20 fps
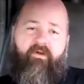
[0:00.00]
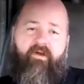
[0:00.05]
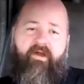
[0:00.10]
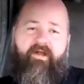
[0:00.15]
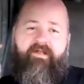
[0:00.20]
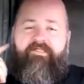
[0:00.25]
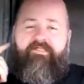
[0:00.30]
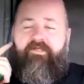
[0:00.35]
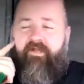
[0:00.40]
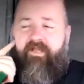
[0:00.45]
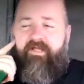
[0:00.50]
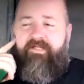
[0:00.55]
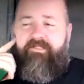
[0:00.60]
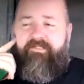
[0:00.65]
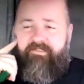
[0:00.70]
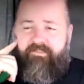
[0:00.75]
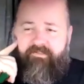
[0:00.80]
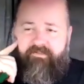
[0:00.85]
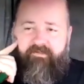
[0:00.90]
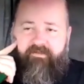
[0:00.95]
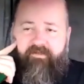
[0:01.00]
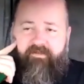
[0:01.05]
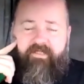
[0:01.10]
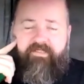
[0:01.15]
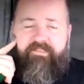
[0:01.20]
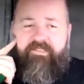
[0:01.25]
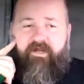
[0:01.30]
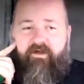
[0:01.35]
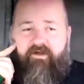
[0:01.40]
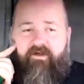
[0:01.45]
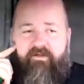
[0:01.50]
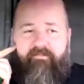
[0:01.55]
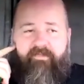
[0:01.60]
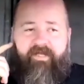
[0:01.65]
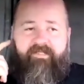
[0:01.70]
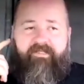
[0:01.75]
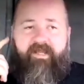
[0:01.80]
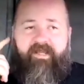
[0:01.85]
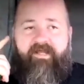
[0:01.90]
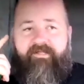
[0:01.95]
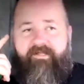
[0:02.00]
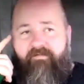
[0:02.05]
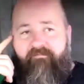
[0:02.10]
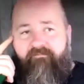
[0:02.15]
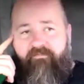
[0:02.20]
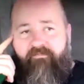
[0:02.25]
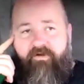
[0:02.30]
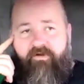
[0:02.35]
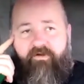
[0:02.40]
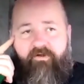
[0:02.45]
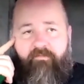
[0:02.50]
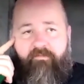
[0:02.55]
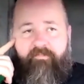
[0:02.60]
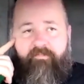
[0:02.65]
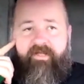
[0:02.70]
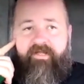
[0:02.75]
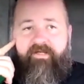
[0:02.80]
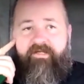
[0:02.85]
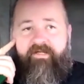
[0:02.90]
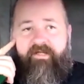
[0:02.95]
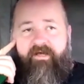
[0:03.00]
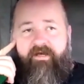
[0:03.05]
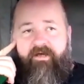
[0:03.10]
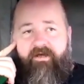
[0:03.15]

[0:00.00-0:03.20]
All right. So let's talk about that then for a little bit.